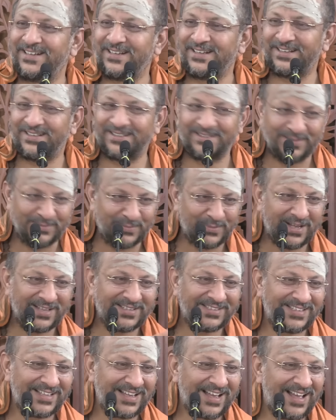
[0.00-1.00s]

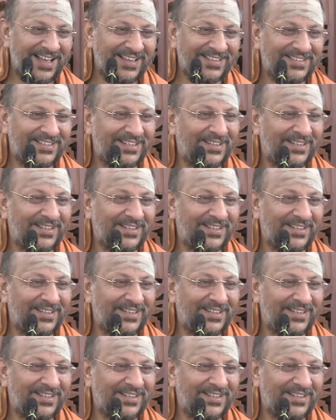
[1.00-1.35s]
Basi asked